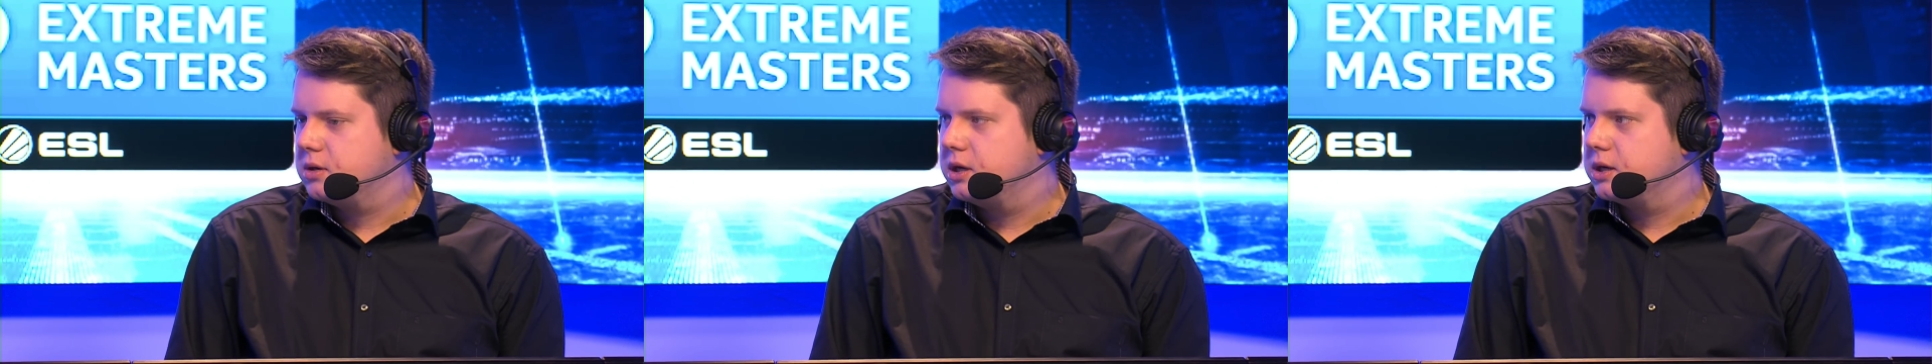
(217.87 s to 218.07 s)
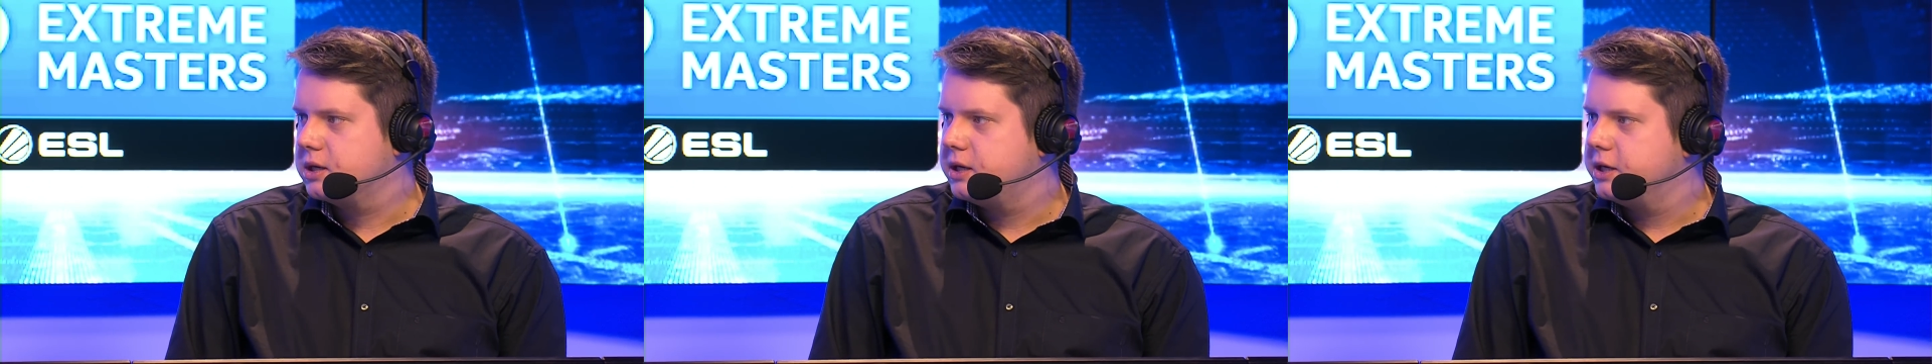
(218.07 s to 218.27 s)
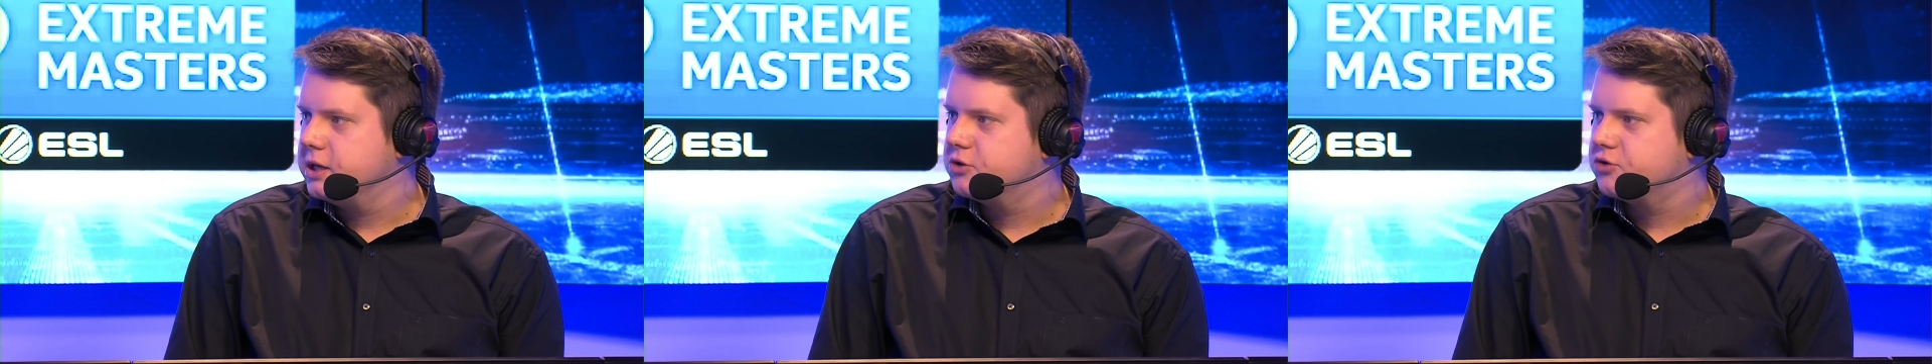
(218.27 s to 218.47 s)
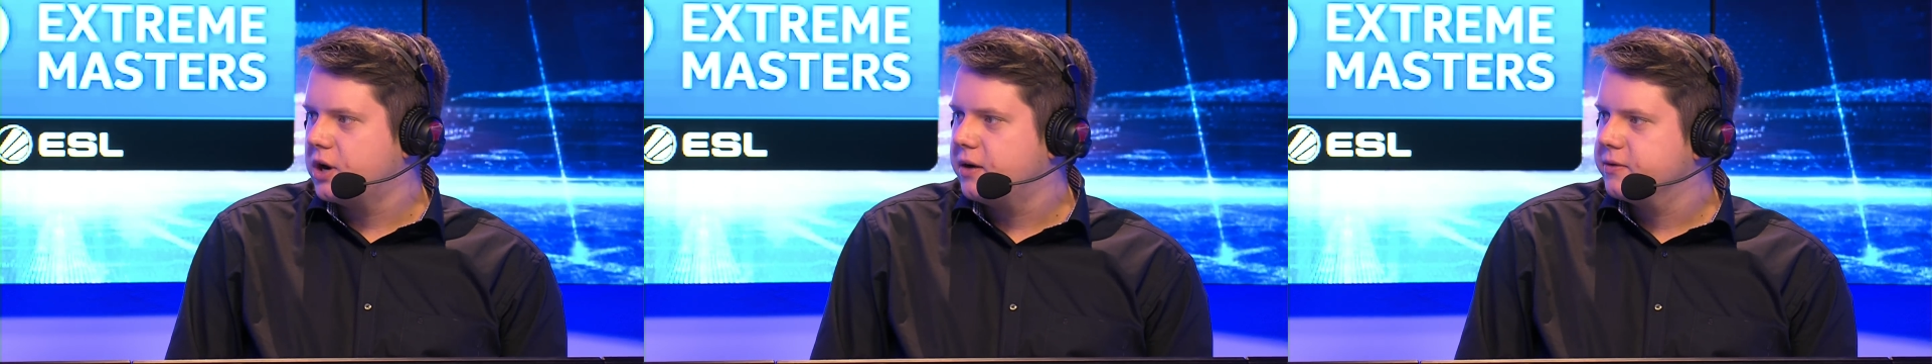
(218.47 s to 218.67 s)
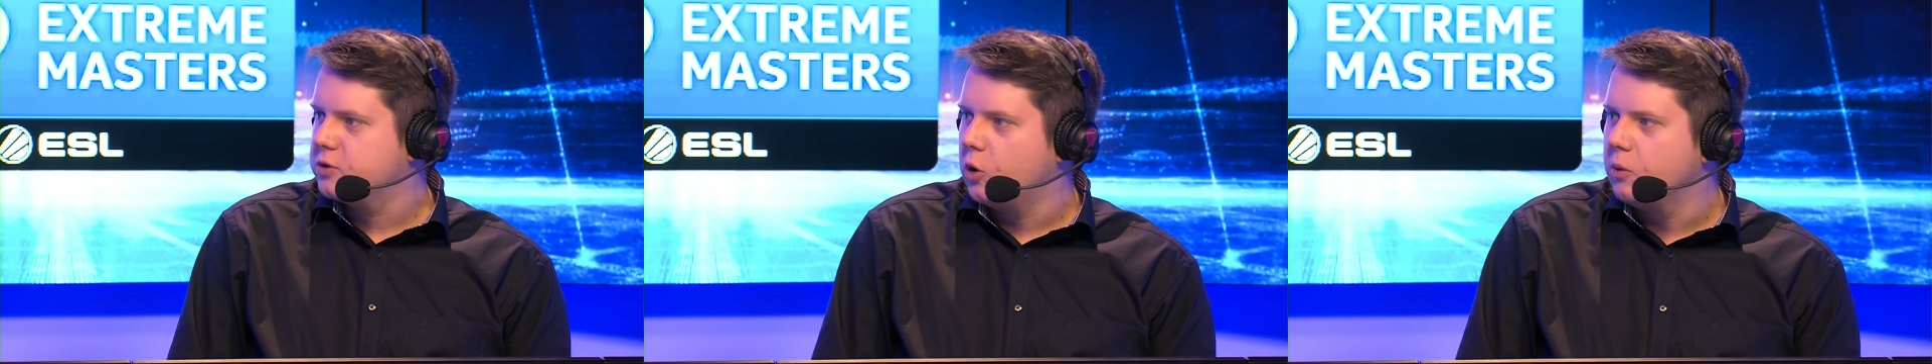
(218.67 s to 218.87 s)
a clean
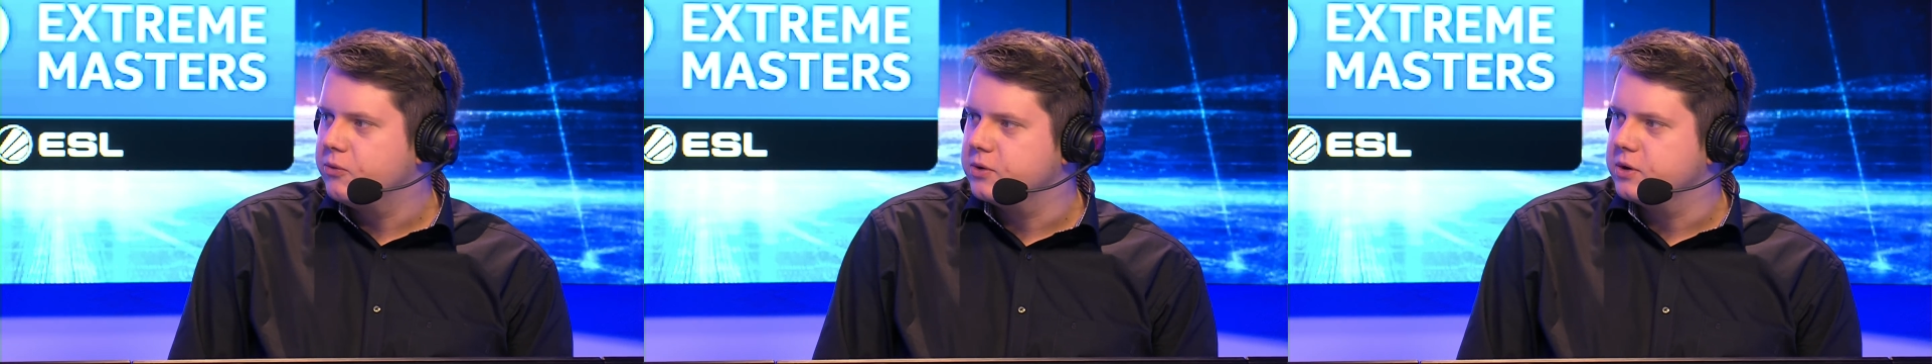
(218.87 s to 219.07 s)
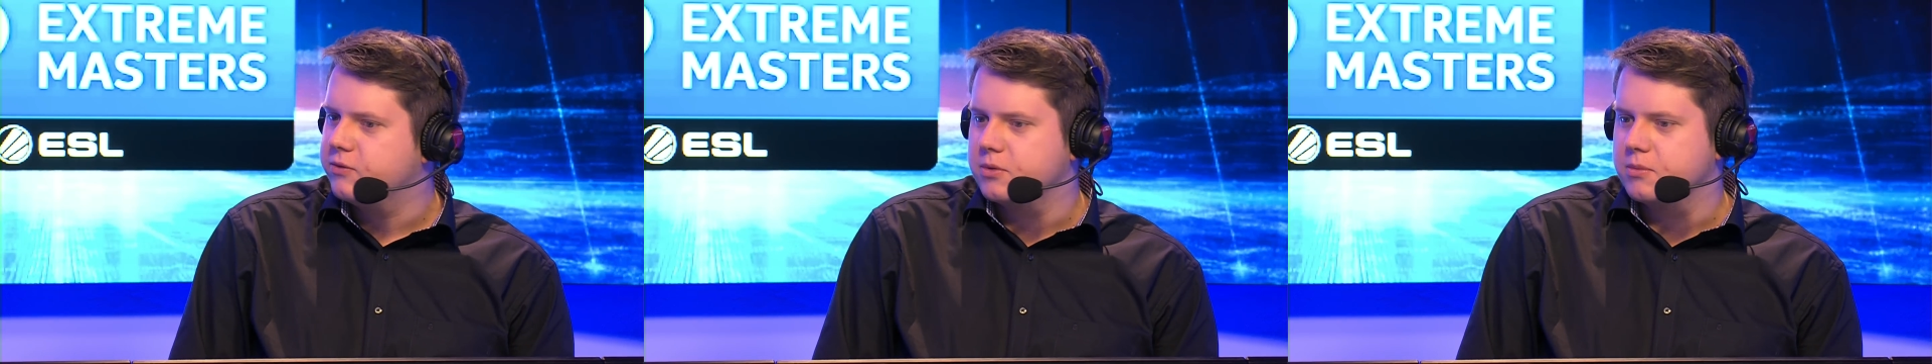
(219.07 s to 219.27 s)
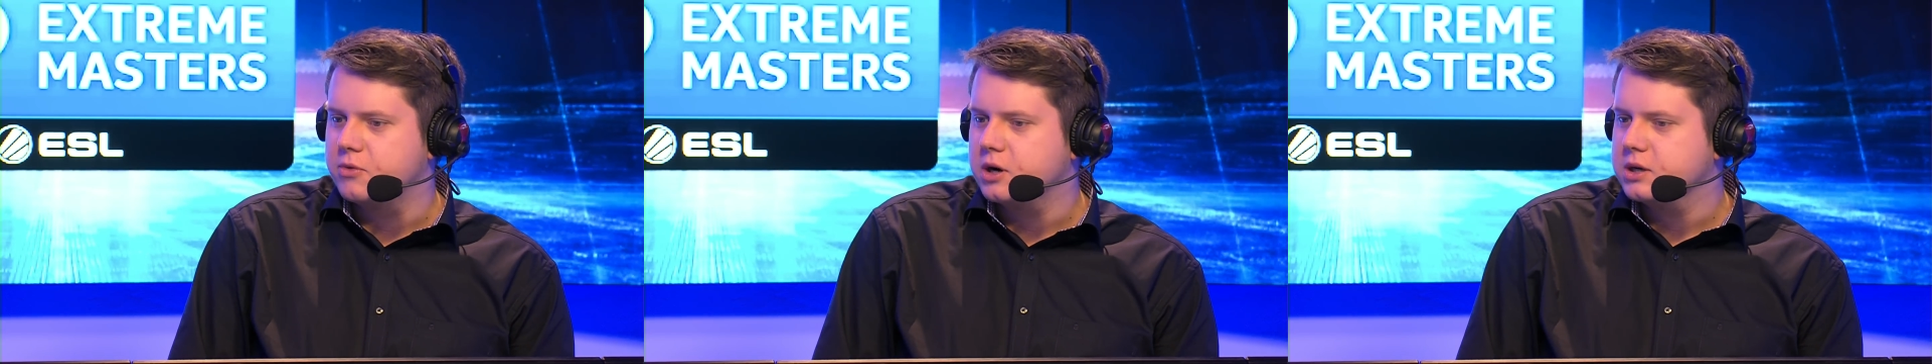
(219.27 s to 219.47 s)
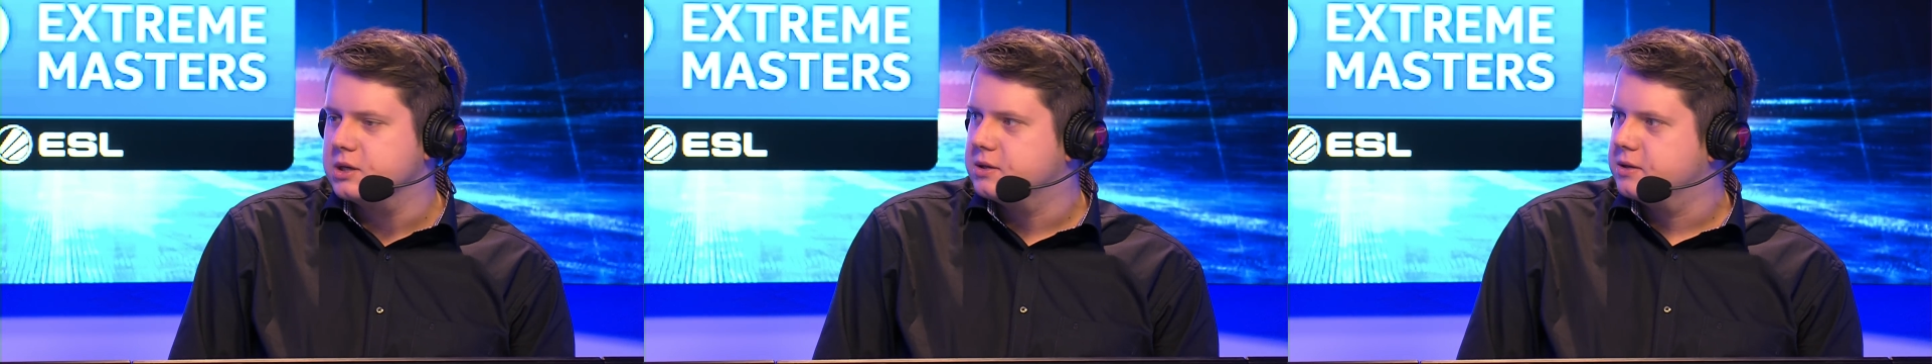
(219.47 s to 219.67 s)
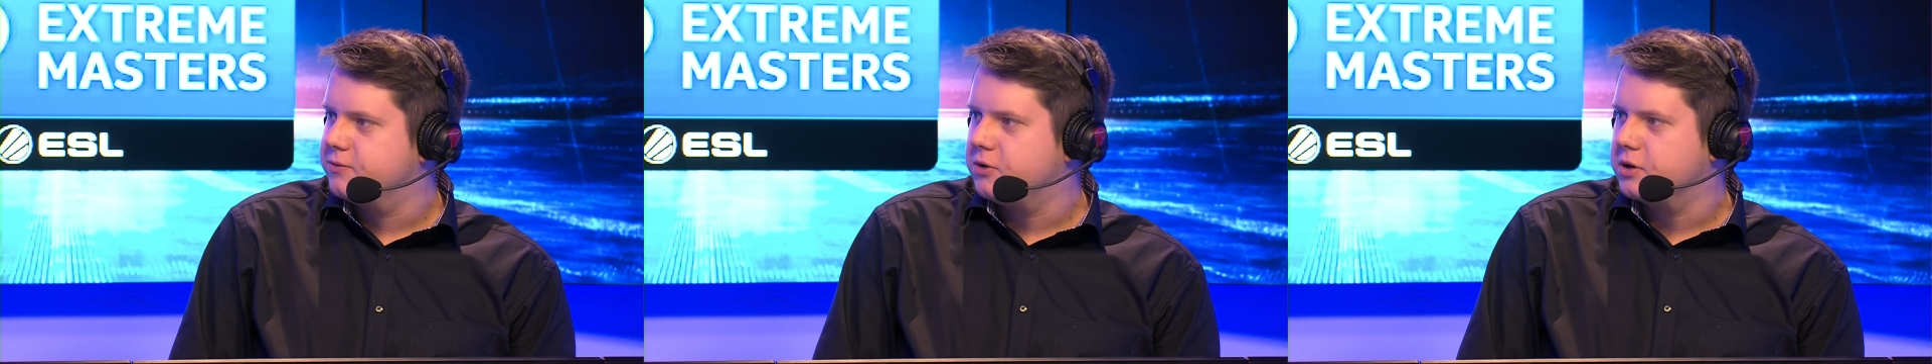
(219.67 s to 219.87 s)
draft, hopefully, from
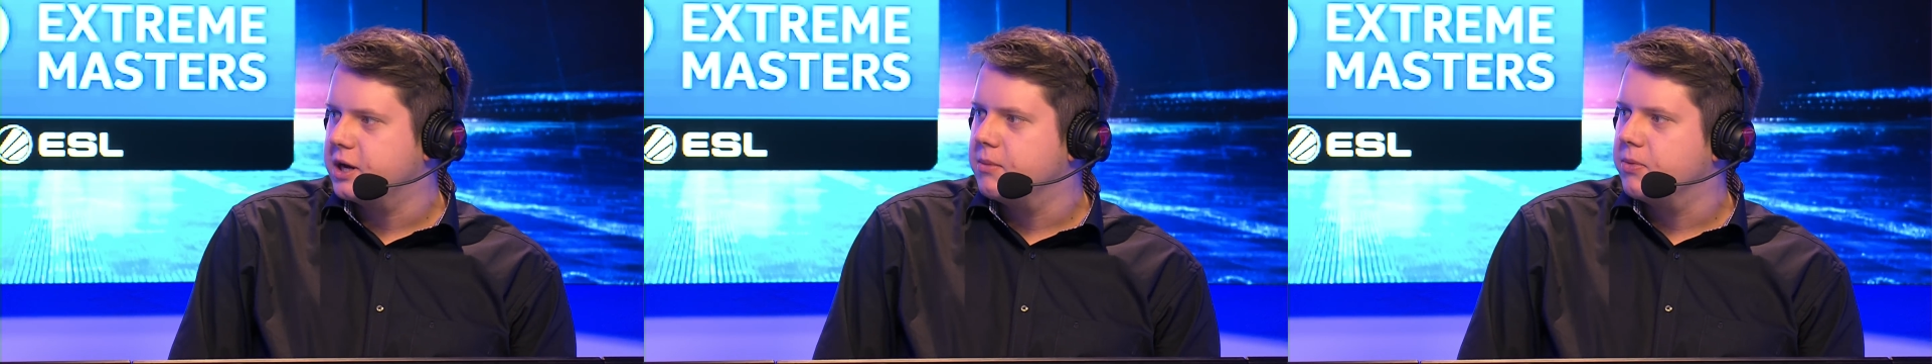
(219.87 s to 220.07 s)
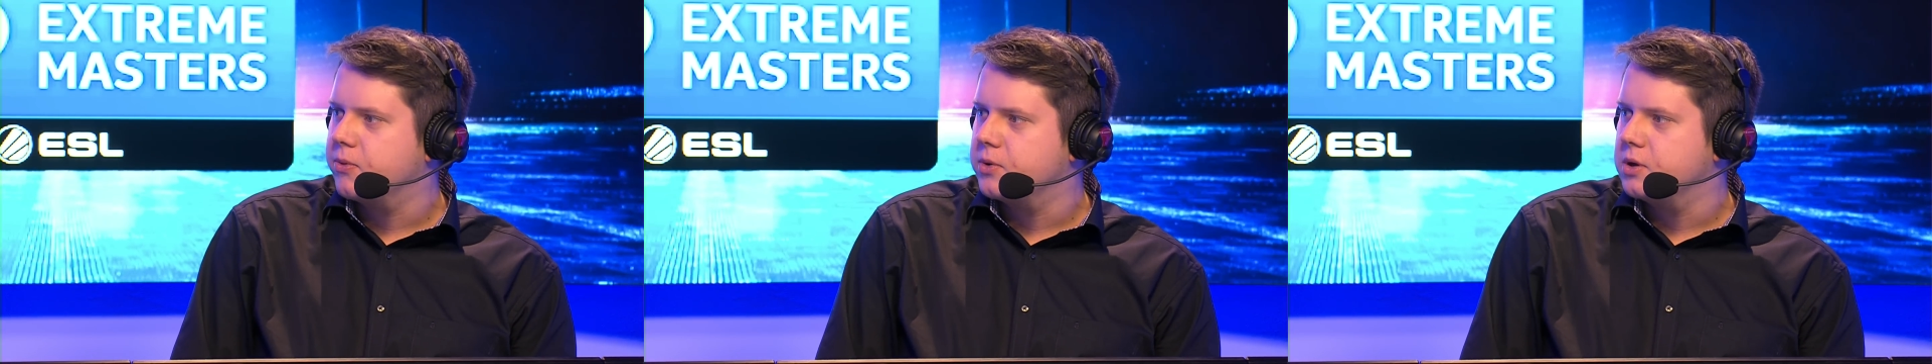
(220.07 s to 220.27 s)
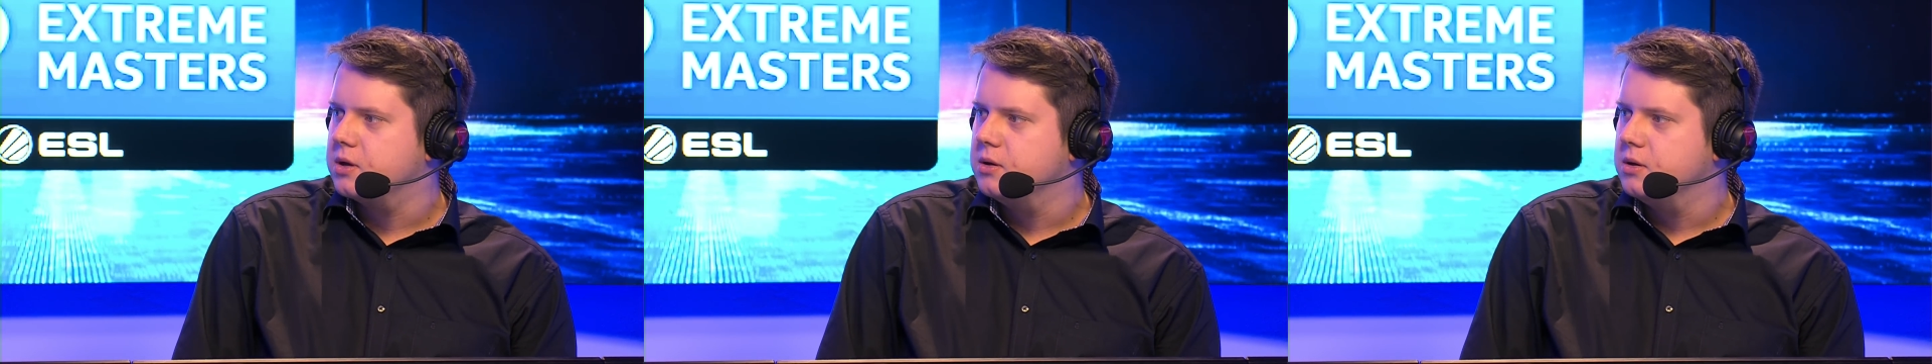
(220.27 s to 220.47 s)
ROCCAT for Game 3.